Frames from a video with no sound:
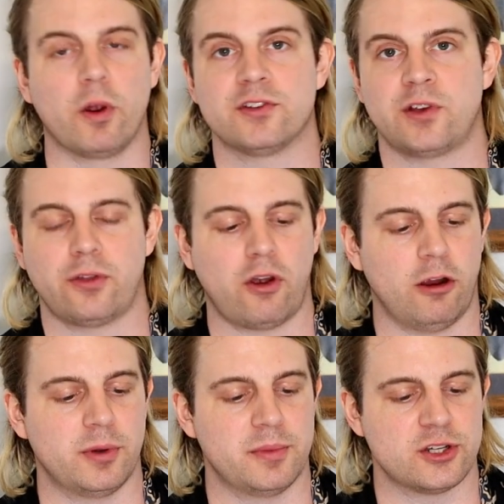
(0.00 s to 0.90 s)
Where does all the
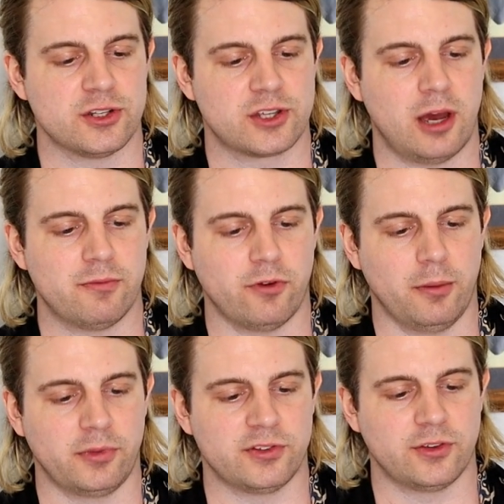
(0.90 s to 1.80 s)
carbon emissions come
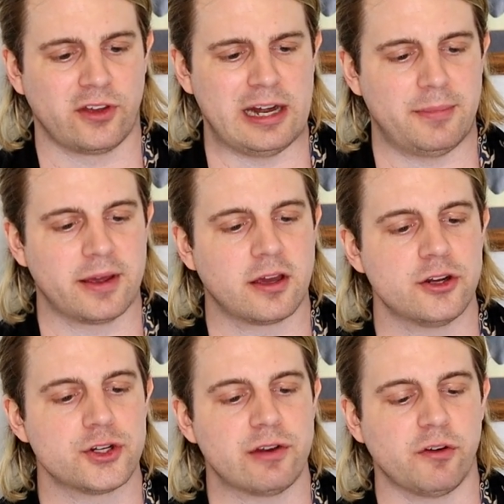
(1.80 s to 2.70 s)
from? Let's look at it by
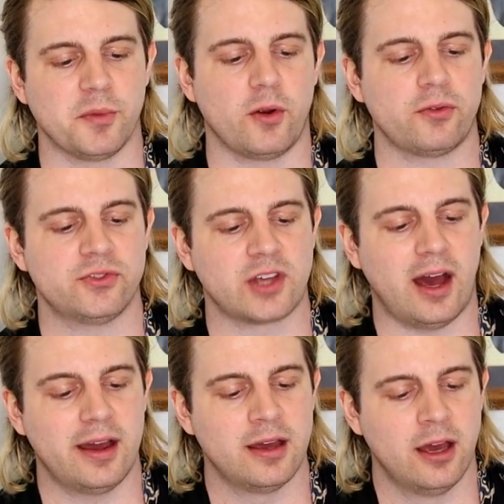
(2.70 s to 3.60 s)
country. From Earth's
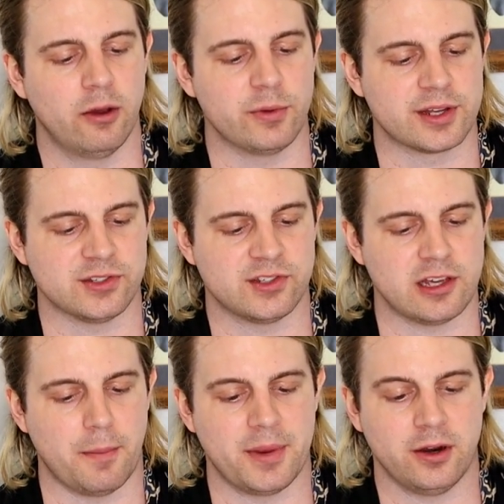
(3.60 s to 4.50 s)
sky, we can
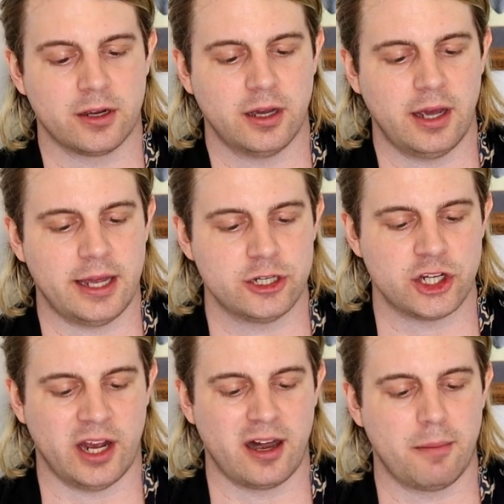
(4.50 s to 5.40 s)
see America and
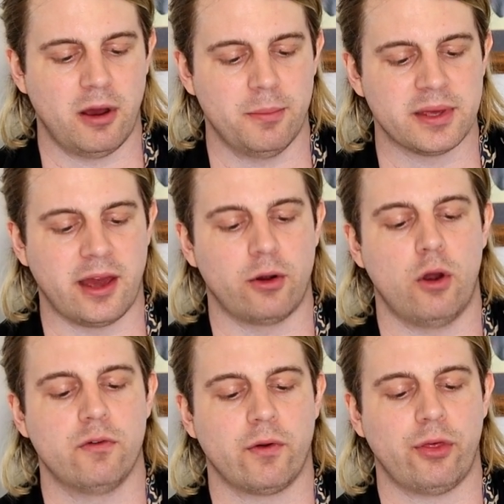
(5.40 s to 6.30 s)
China pumping out
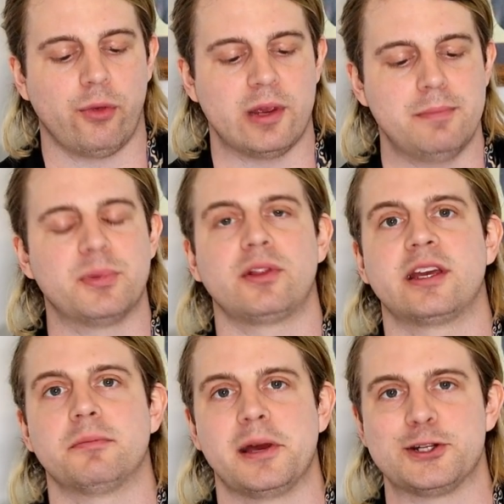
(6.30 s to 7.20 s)
over three
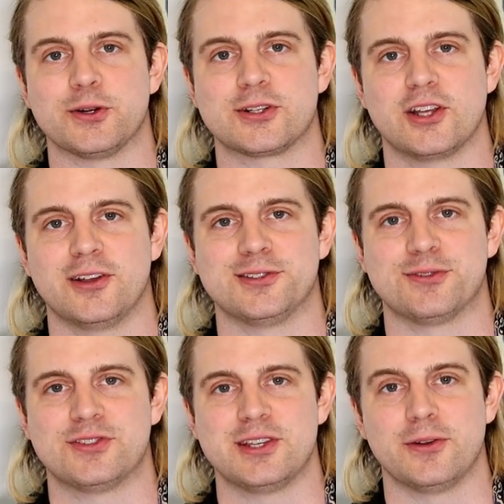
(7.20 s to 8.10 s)
billion metric tons
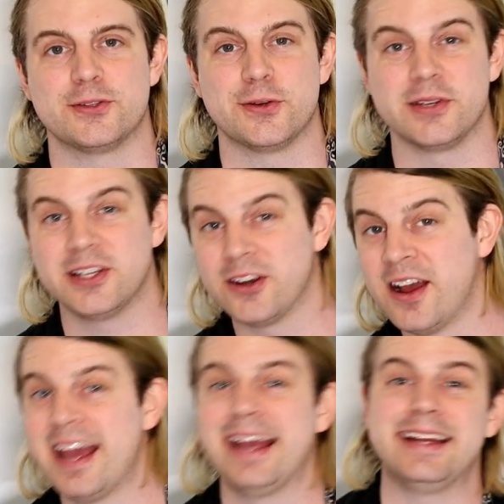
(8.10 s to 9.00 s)
of C O two a
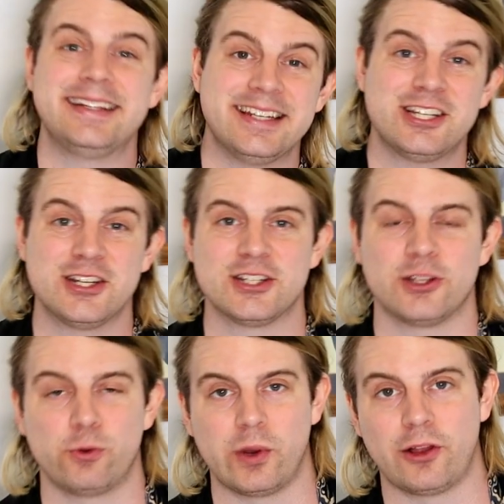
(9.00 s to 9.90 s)
year, in addition
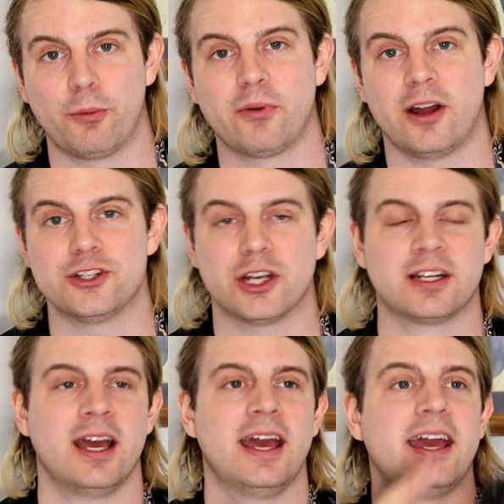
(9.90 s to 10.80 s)
to the Willow
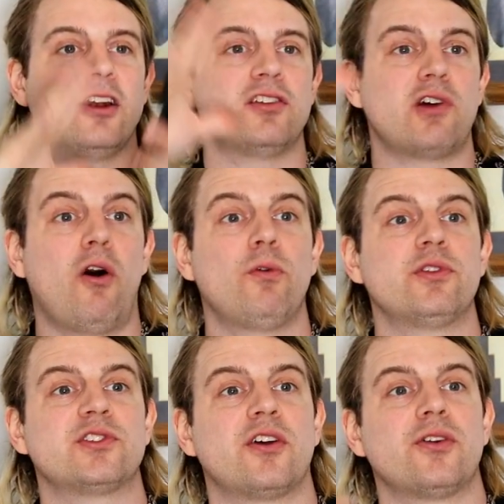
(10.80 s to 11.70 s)
Project and us, all
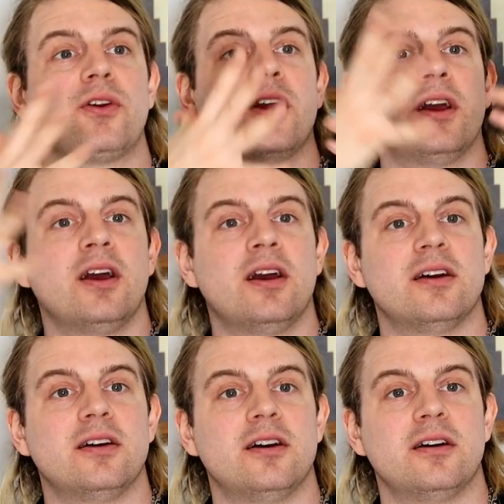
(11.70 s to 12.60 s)
this other
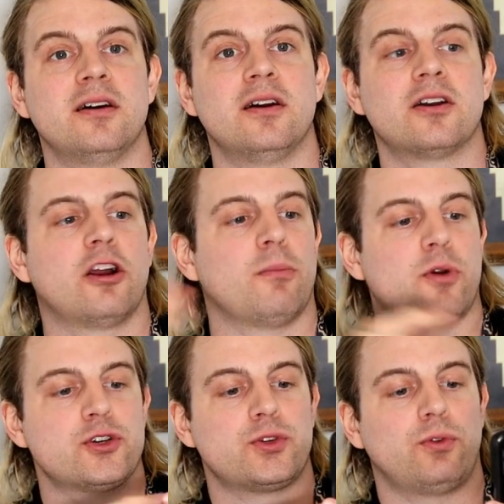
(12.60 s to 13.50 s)
uh,
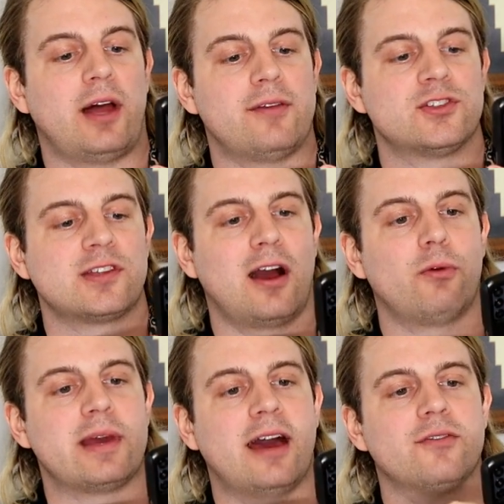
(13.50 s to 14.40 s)
commercial
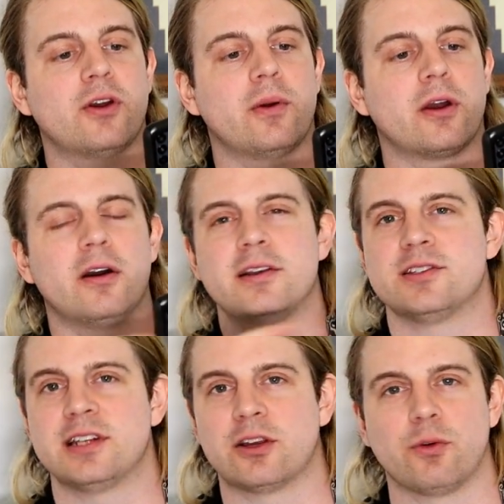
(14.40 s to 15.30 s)
lifestyle we have going on.
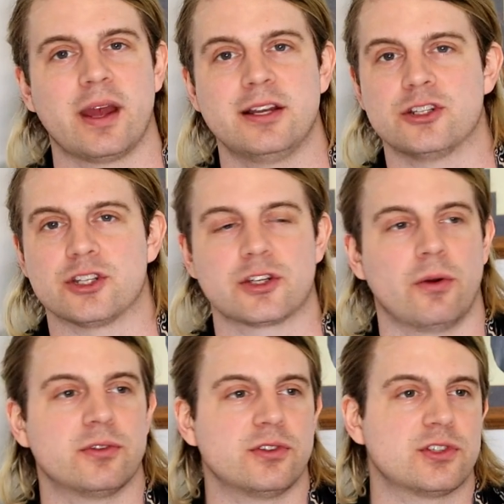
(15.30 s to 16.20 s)
Isn't it great just
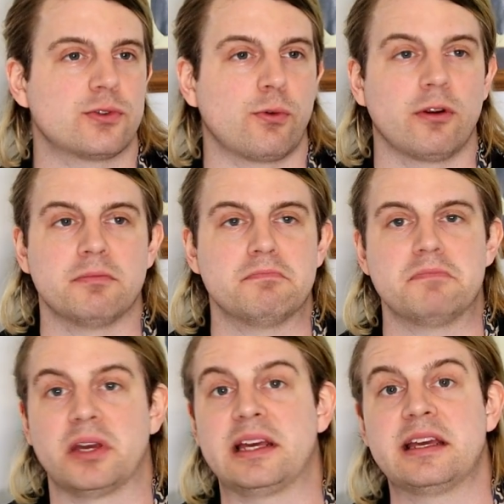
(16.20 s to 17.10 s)
going to the store
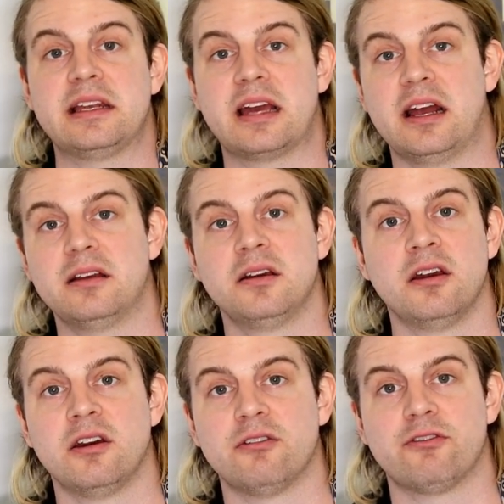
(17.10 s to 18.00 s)
and picking any kind of
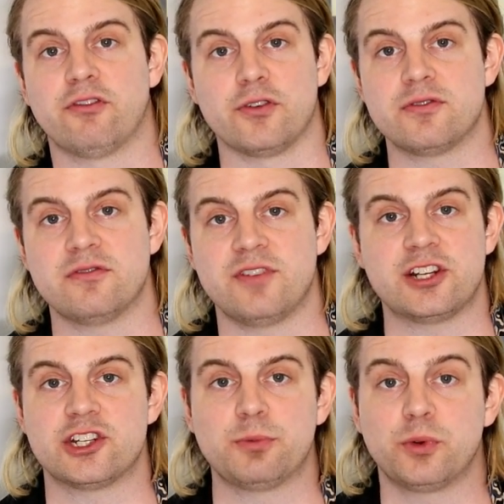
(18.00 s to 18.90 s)
fruit and
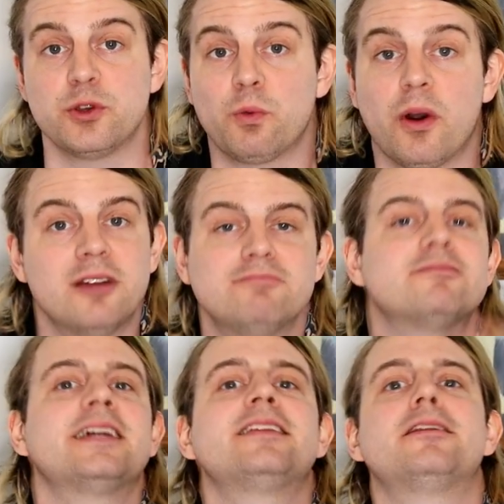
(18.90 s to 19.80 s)
vegetable you
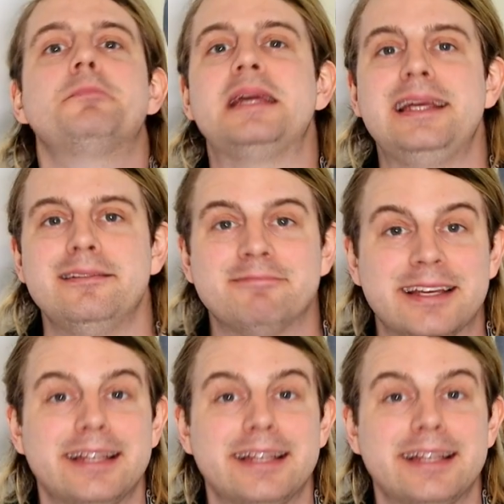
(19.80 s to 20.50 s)
want, getting the meat,